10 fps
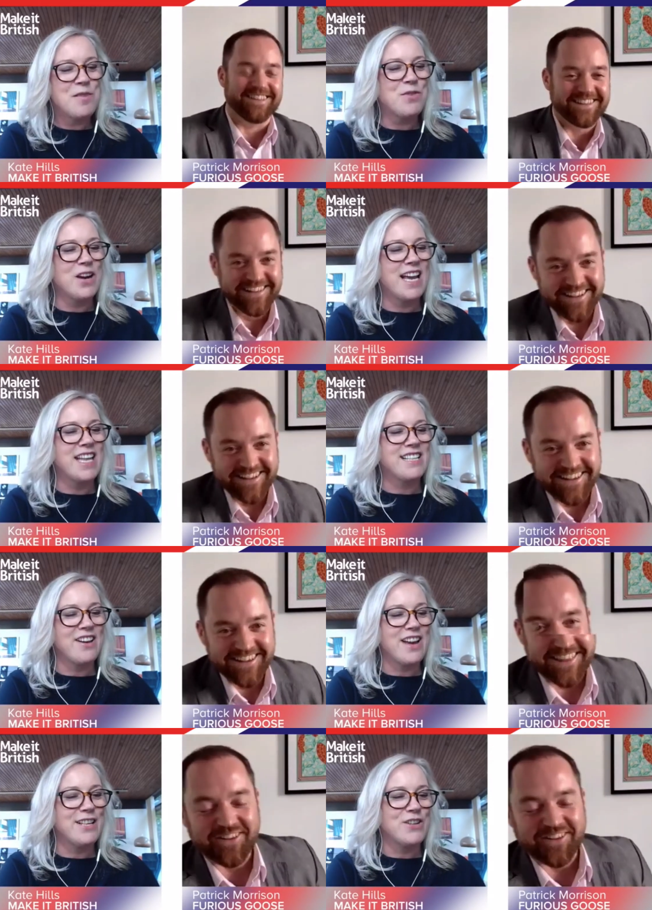Speaker 1: Brilliant.
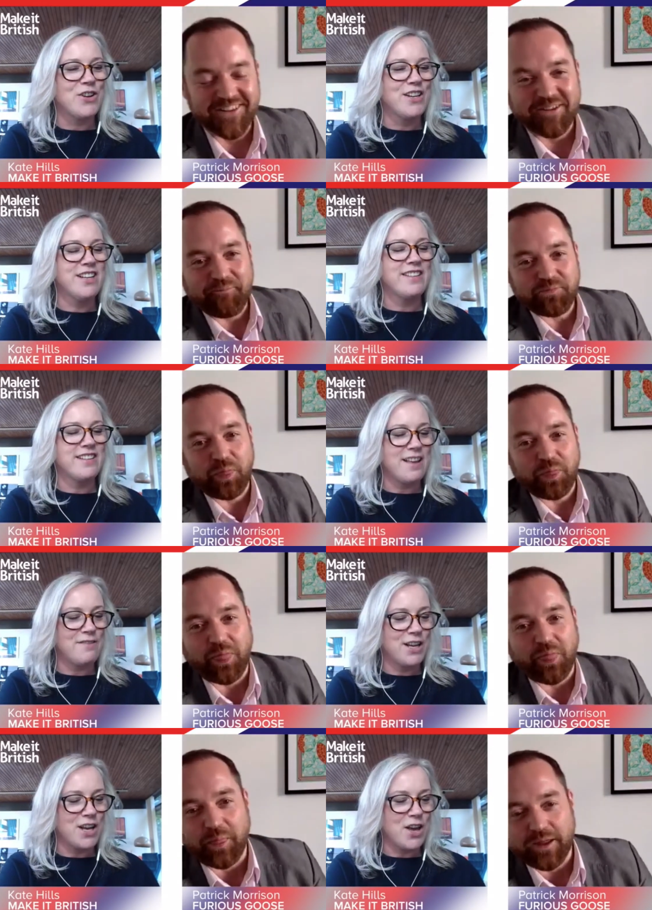So he's joined us. Let's have
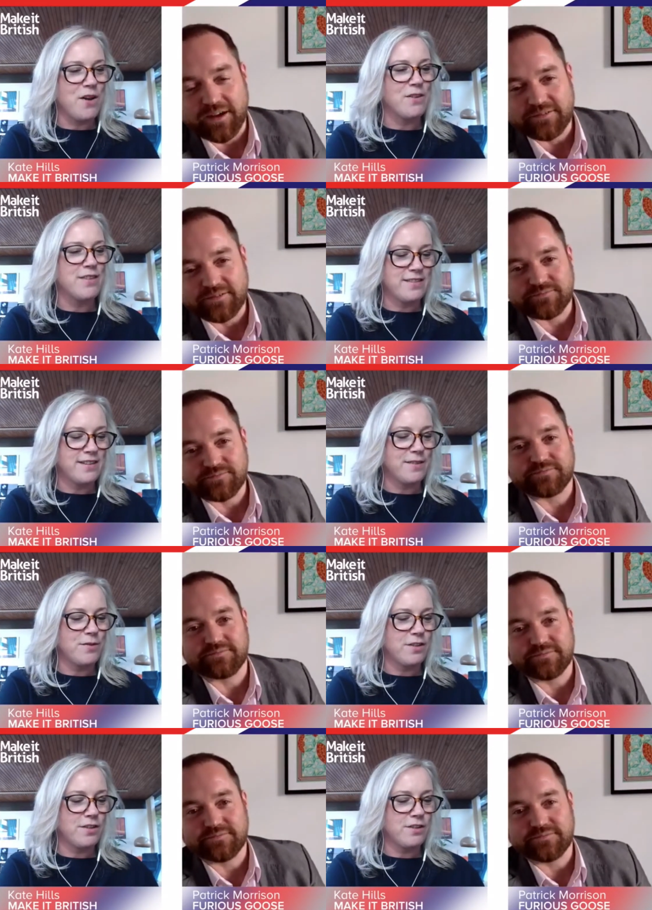a look who else is.
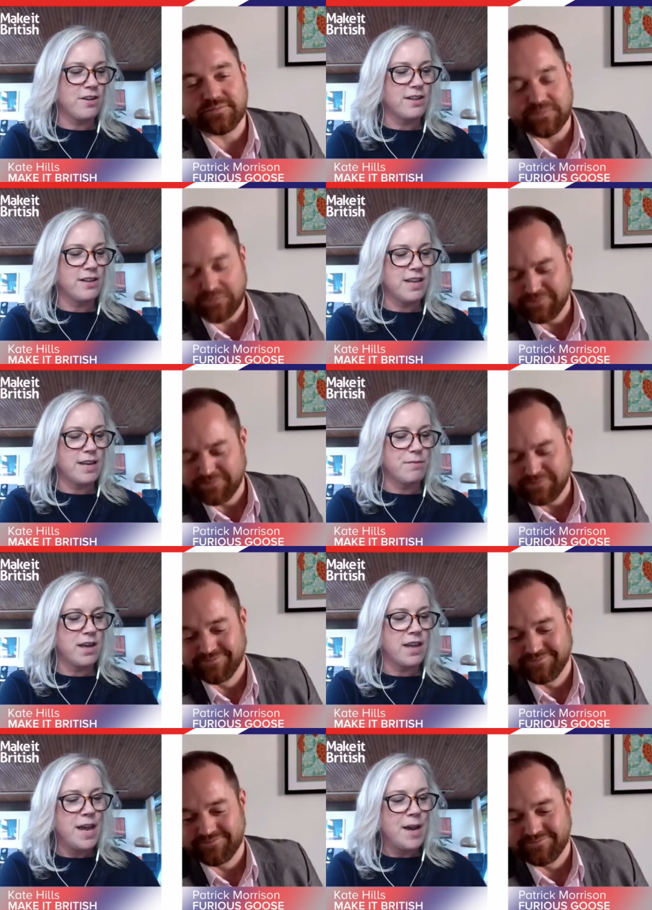I'm trying to see
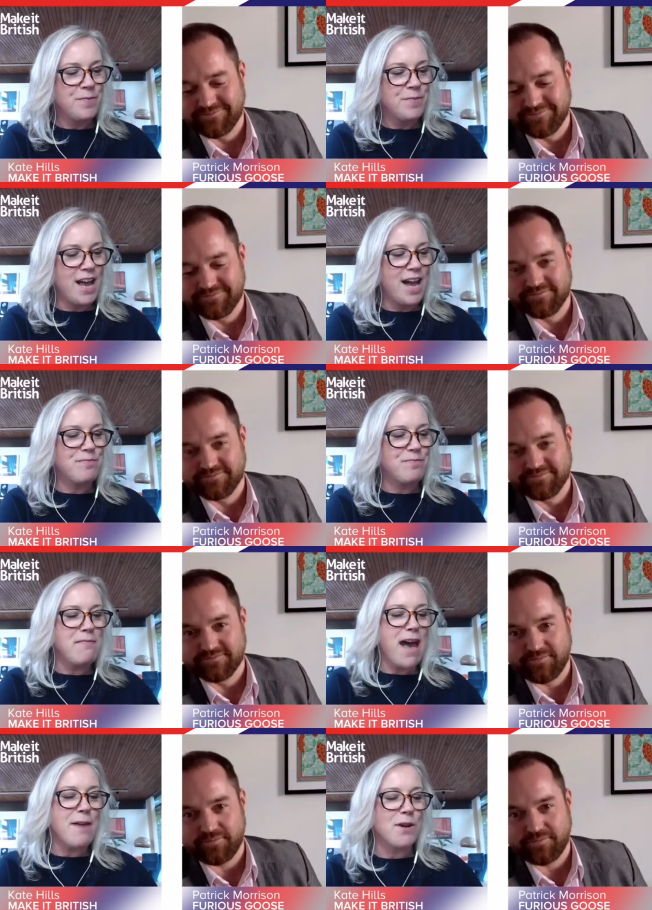my. Um,
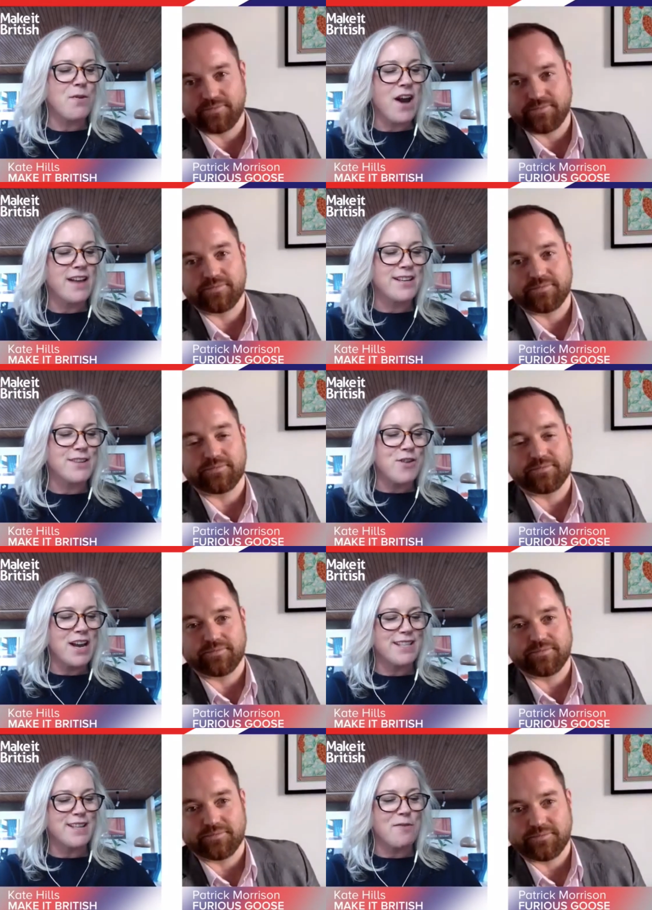Matt McGuire says,
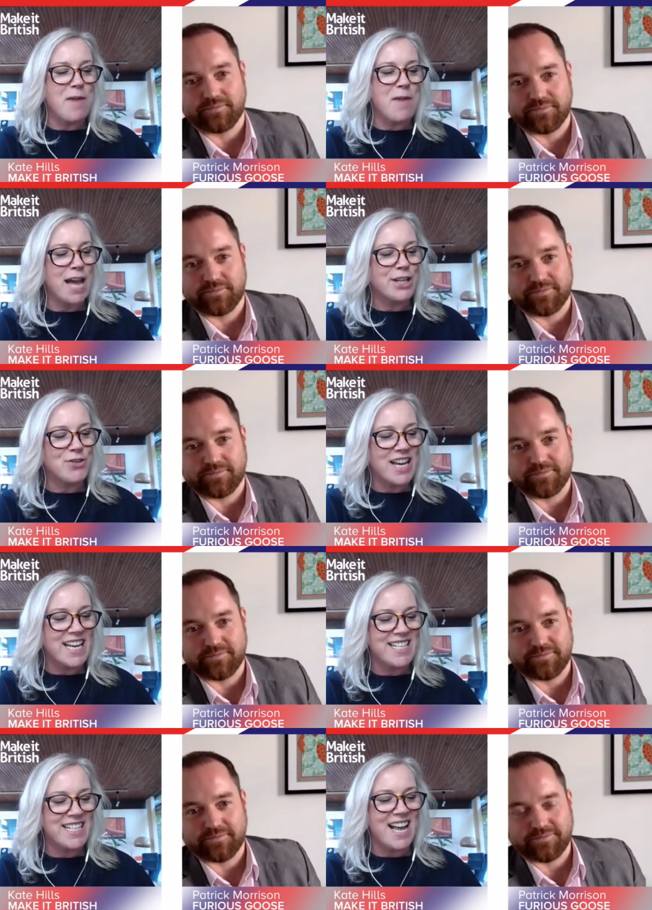great stuff,
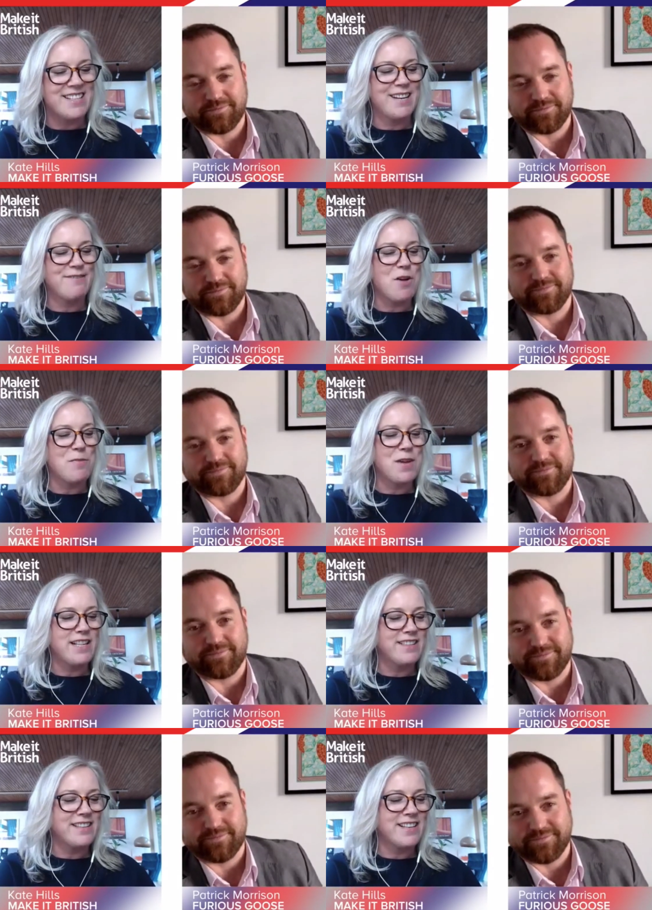Patrick. Natalie
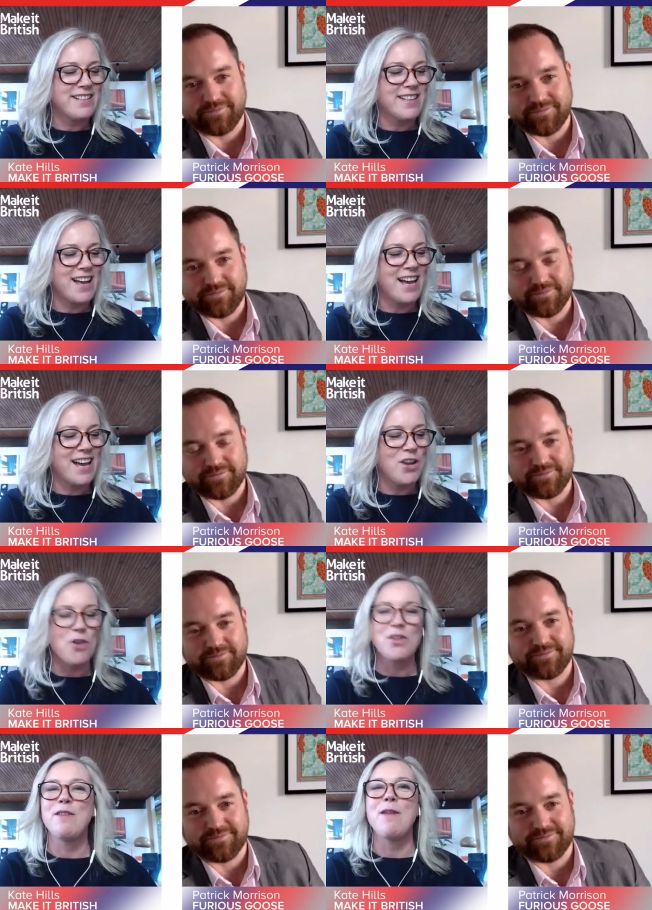Robbins is uh,
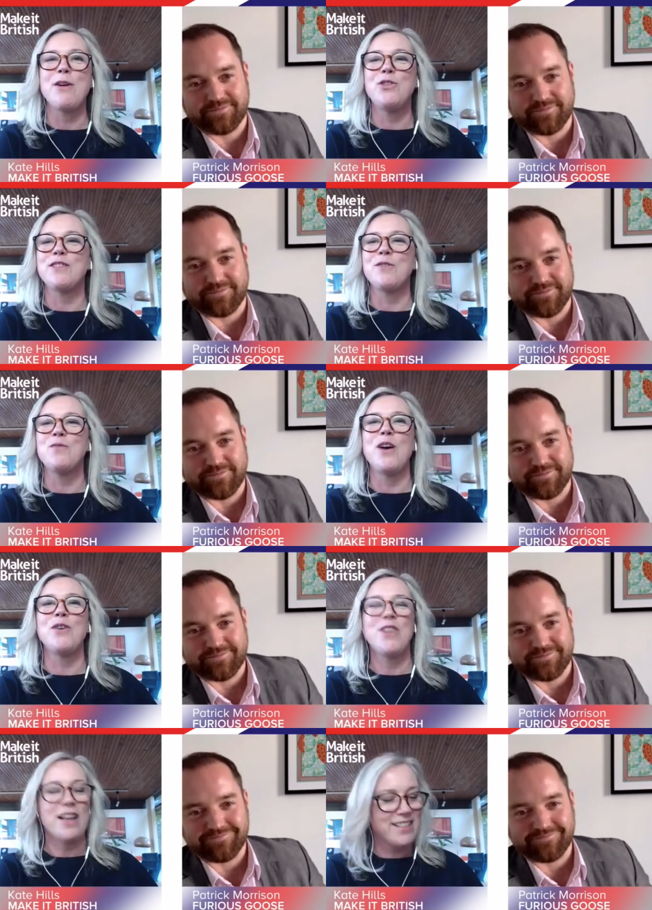lots of emojis and
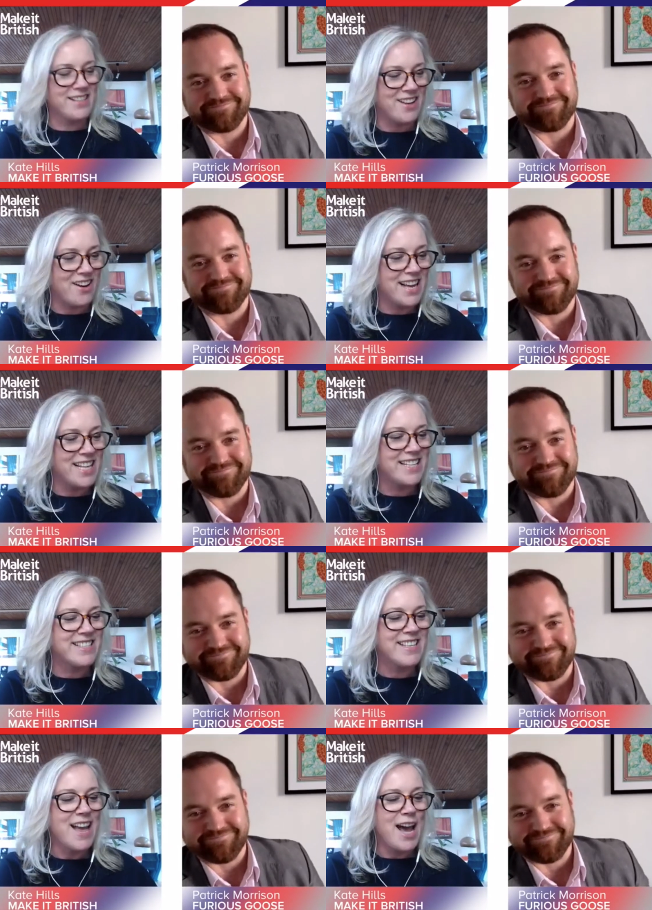well done
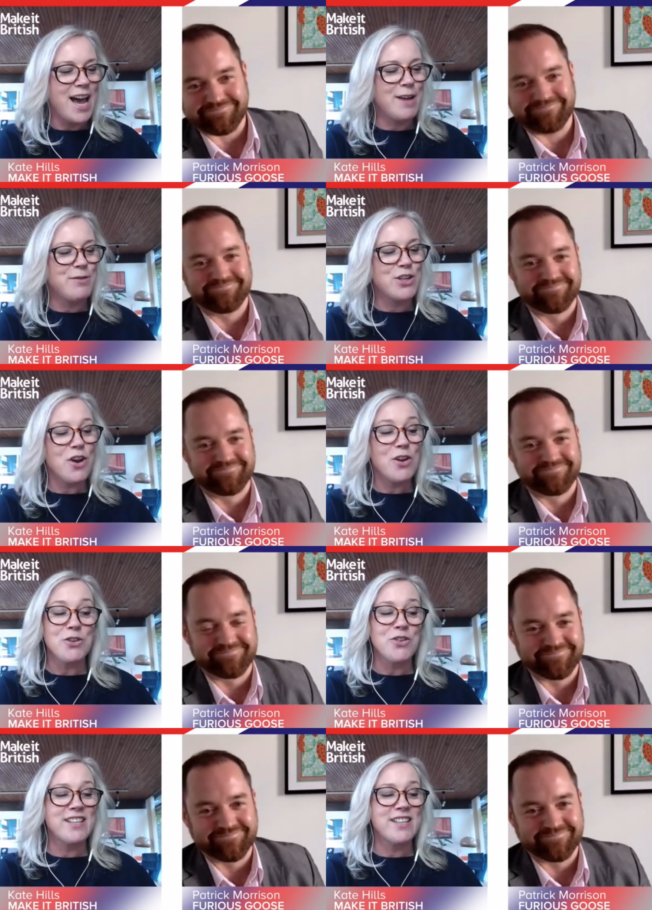signs. Um, Charlotte
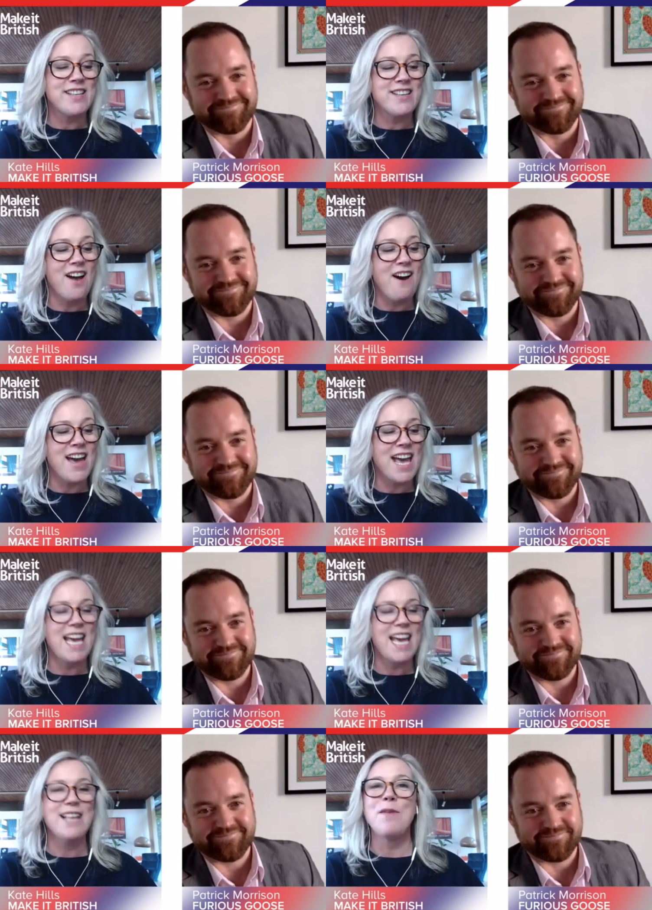Johnson says, hi.
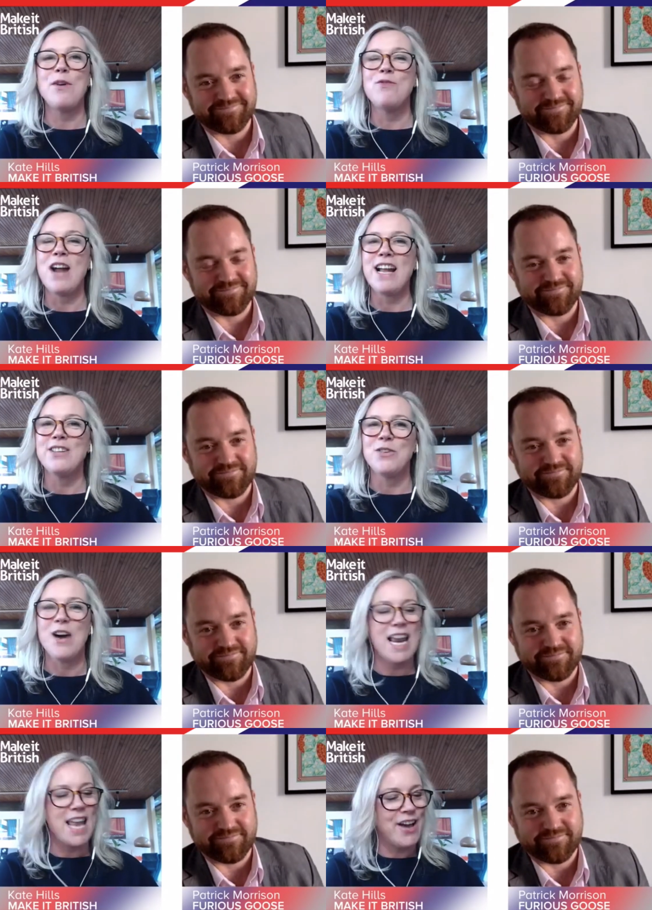Isabel Randall,
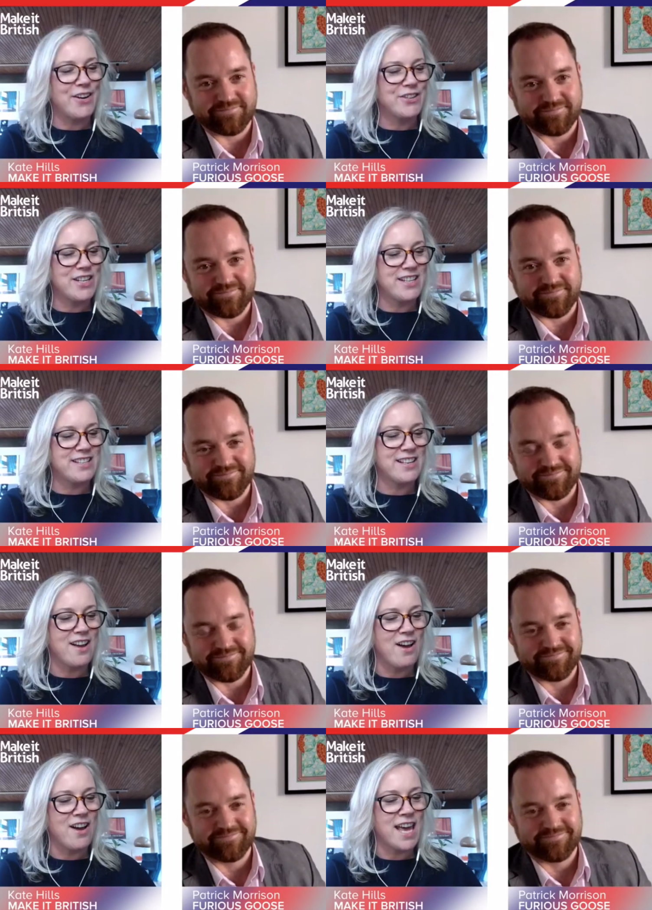hello. She says,
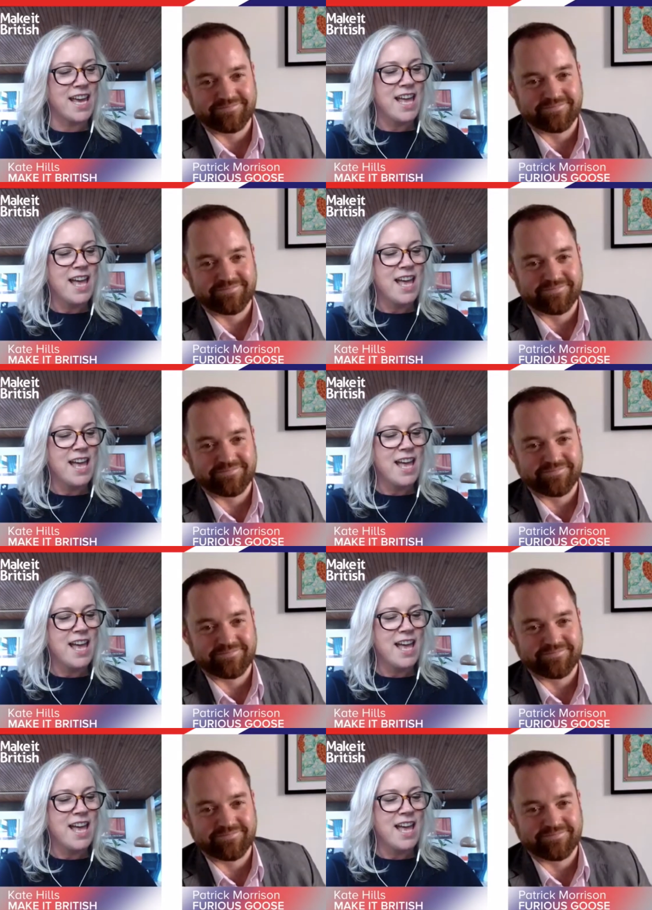hi.